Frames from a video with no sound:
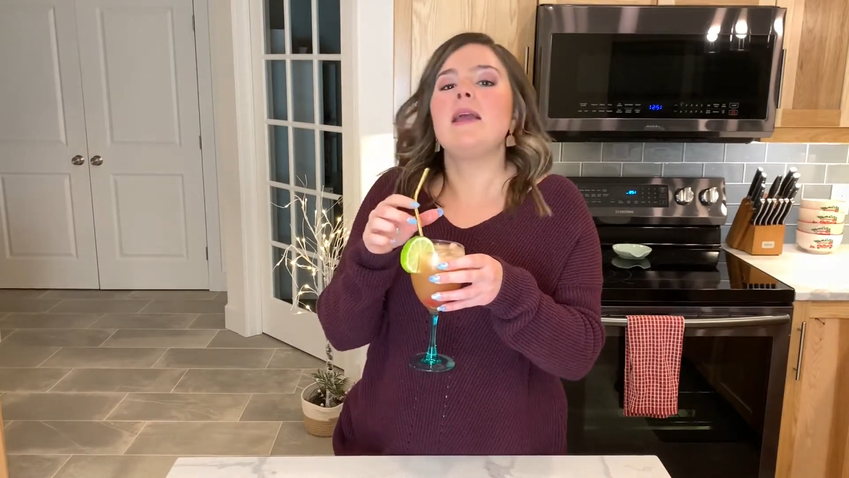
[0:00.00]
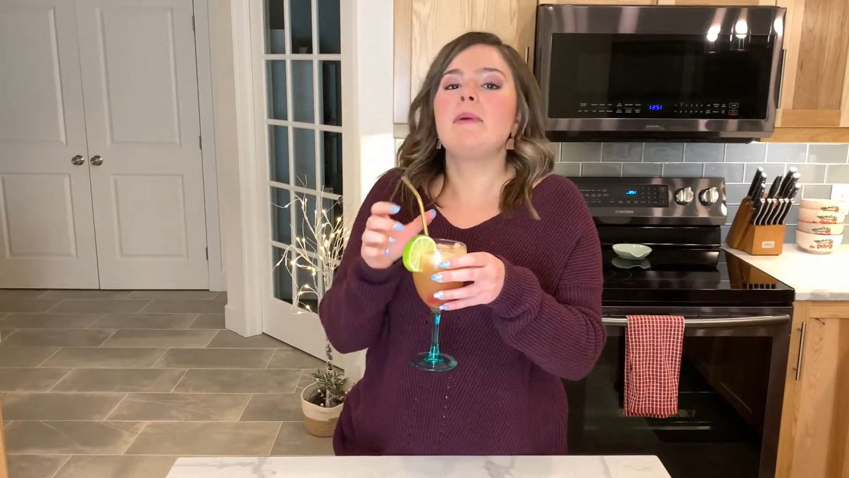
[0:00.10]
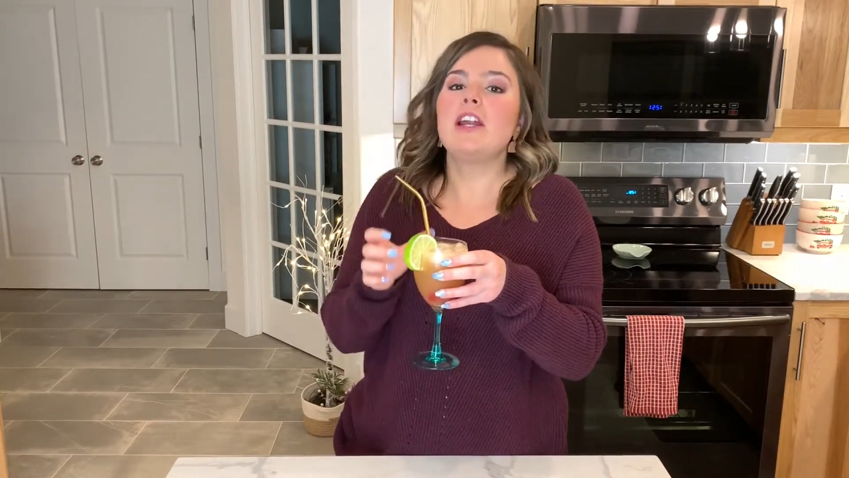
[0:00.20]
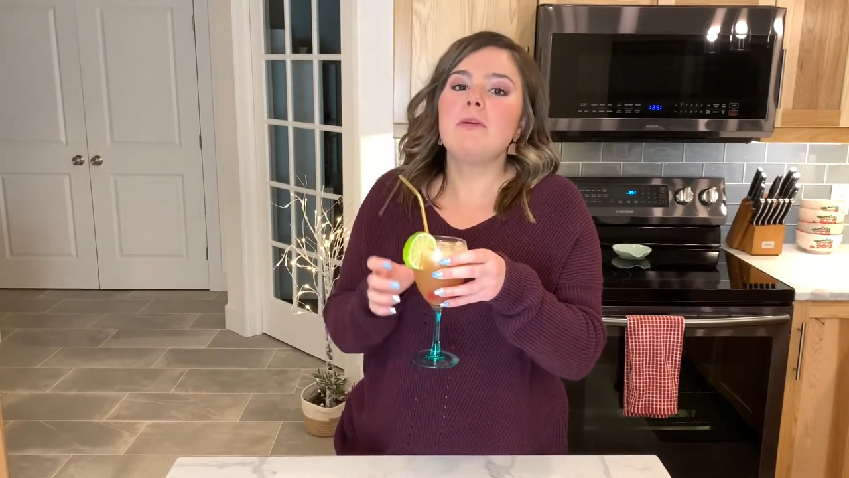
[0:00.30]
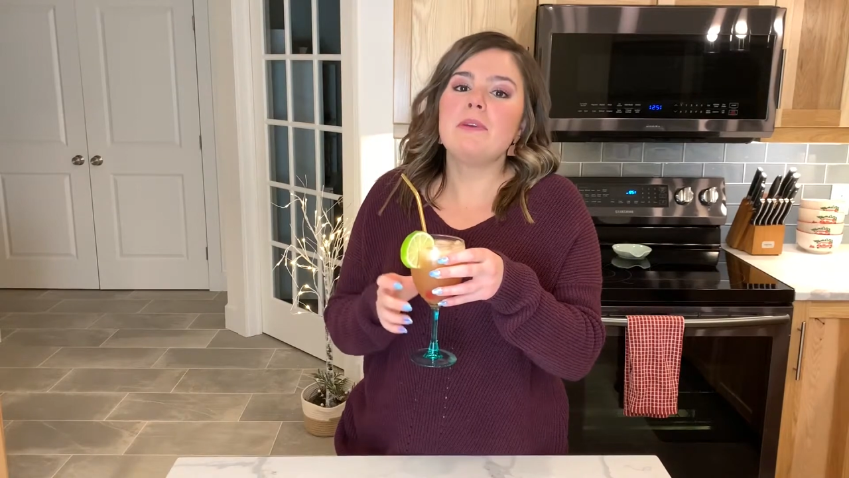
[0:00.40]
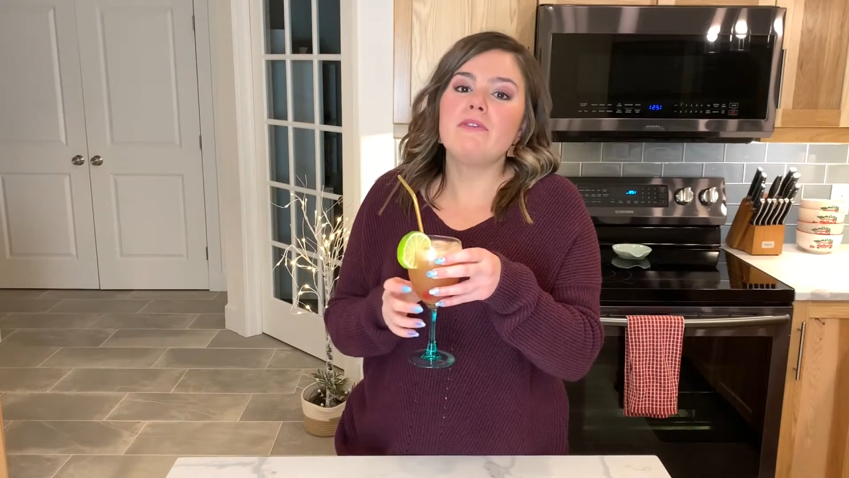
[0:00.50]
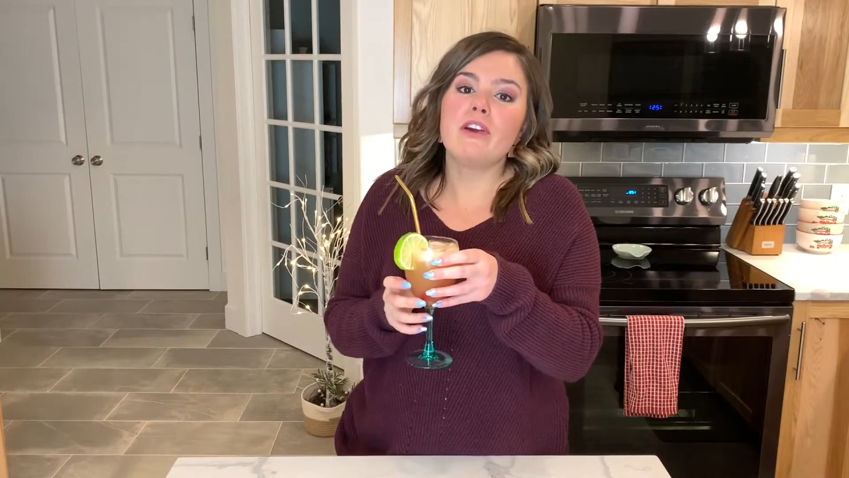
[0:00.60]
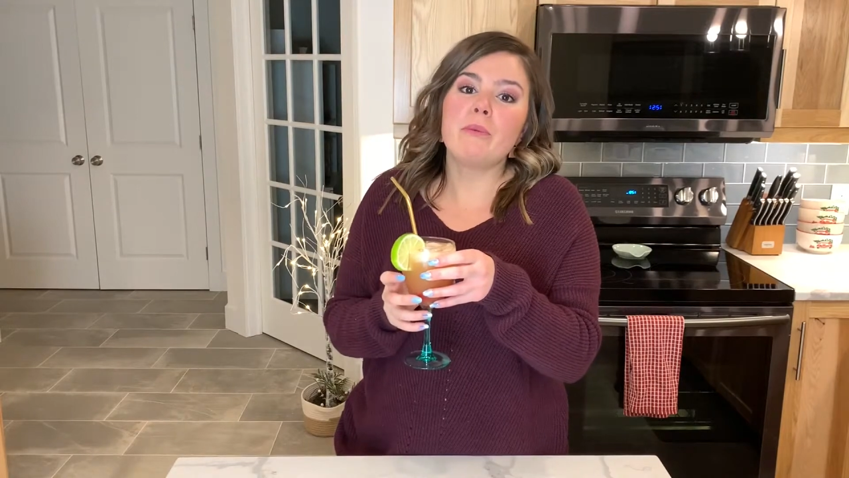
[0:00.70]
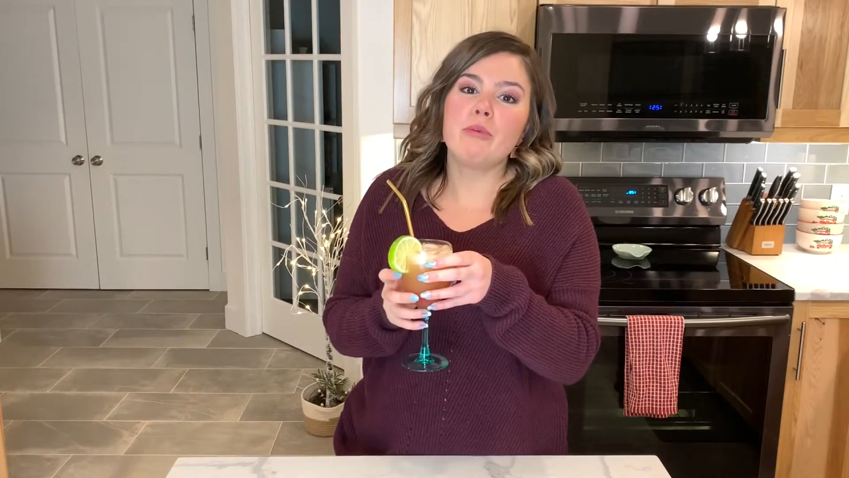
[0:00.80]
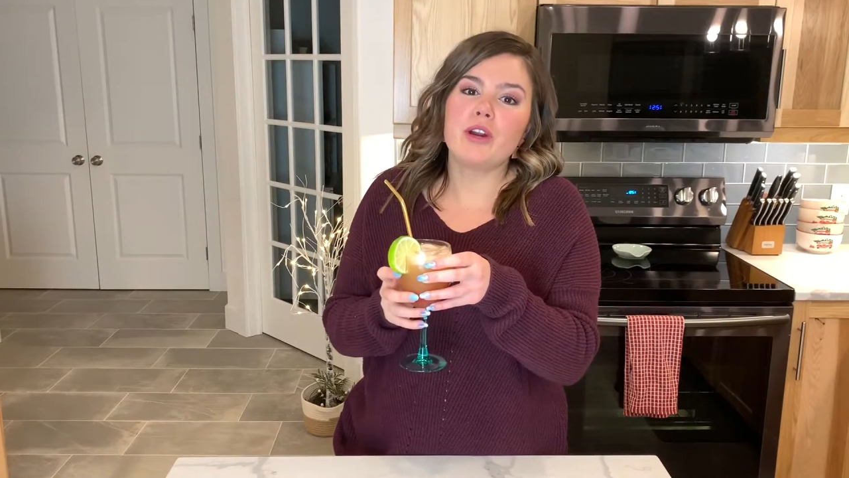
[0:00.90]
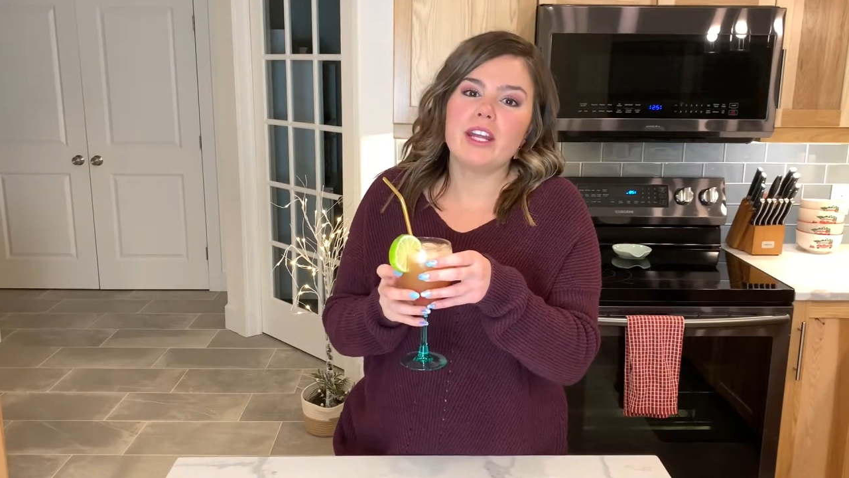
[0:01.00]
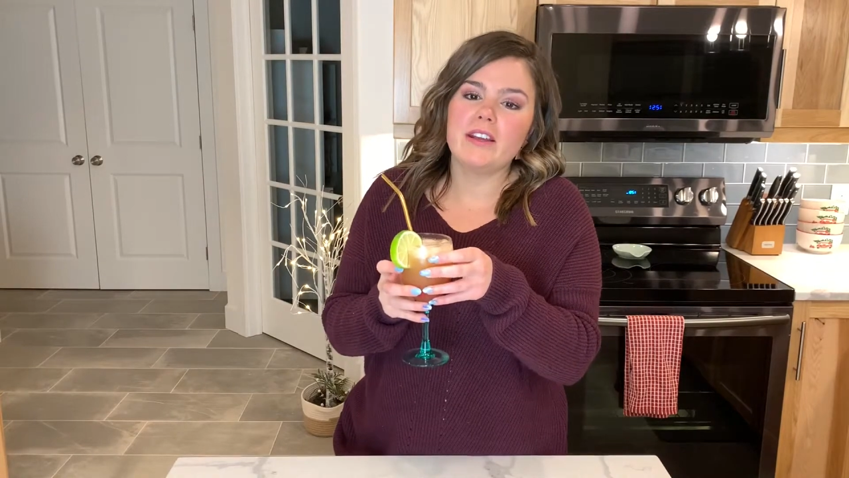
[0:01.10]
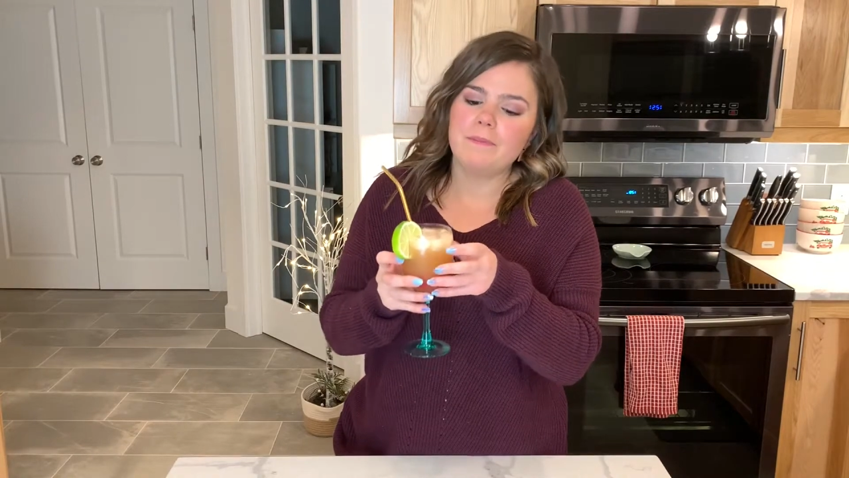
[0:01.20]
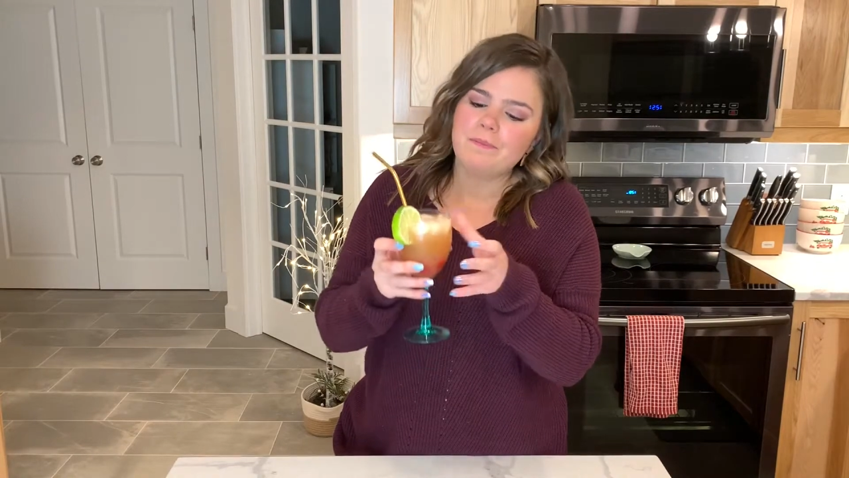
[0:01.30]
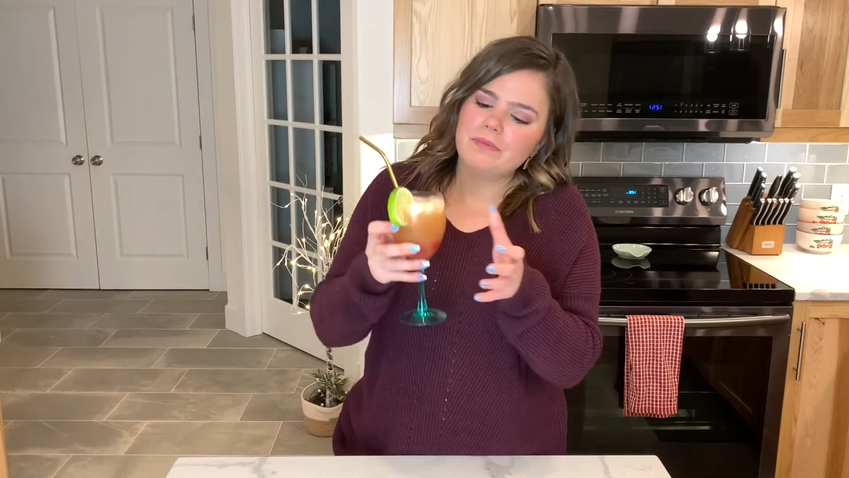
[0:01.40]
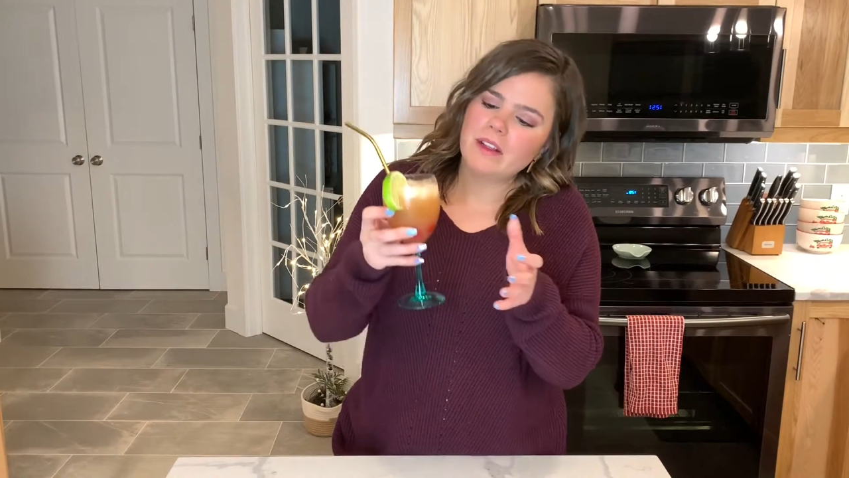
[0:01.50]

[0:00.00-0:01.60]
Might not be very pretty.